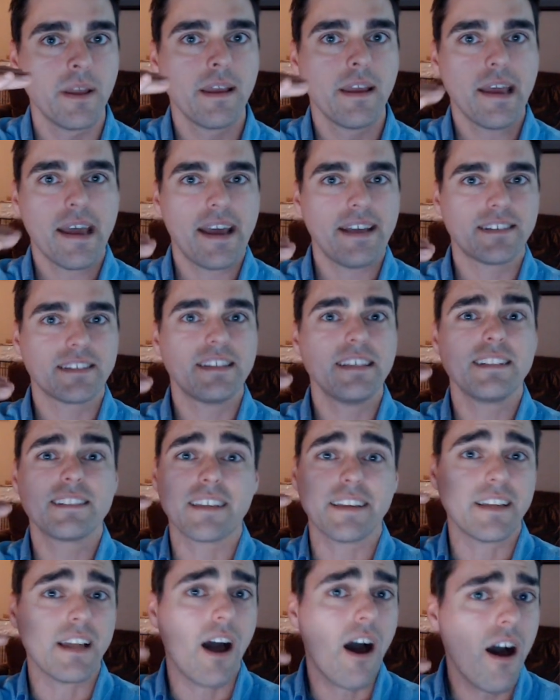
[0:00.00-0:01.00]
as things
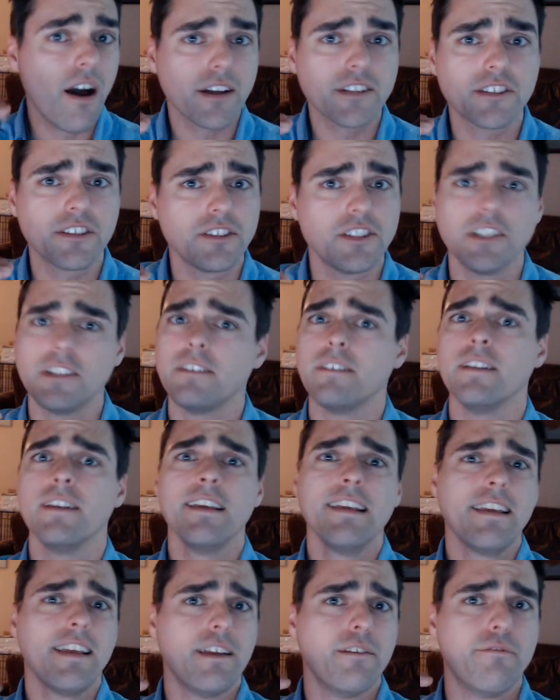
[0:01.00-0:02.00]
like oxygen
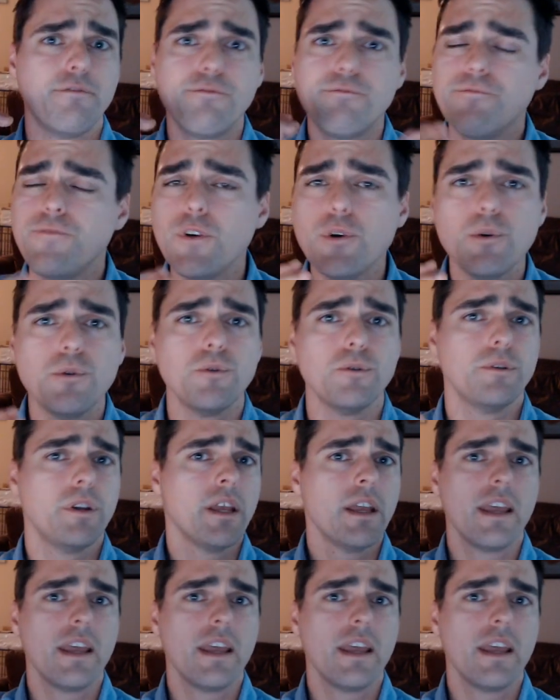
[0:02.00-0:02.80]
and food